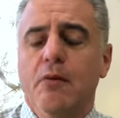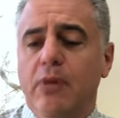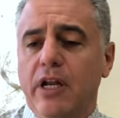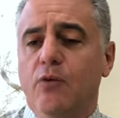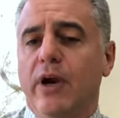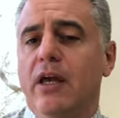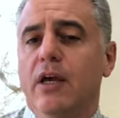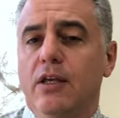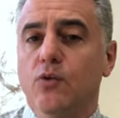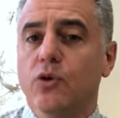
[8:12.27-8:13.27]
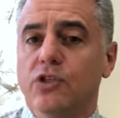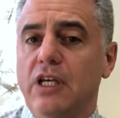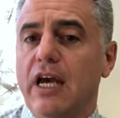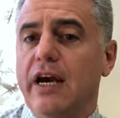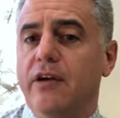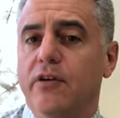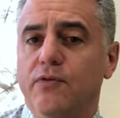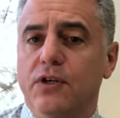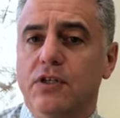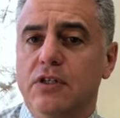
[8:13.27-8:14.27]
But anyway, you will see iron
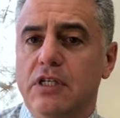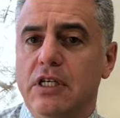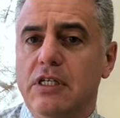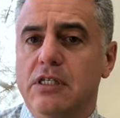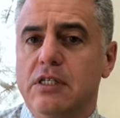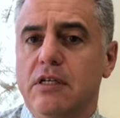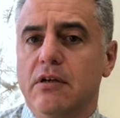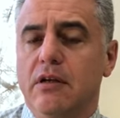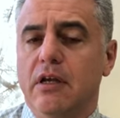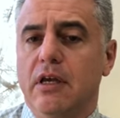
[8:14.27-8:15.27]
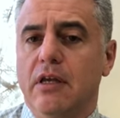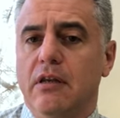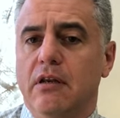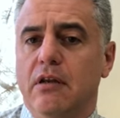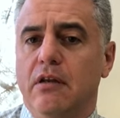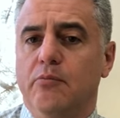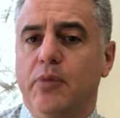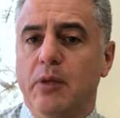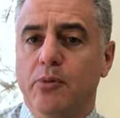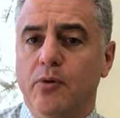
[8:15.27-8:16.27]
deficiencies in
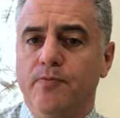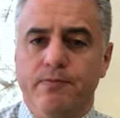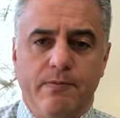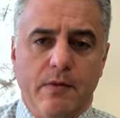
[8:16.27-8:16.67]
people.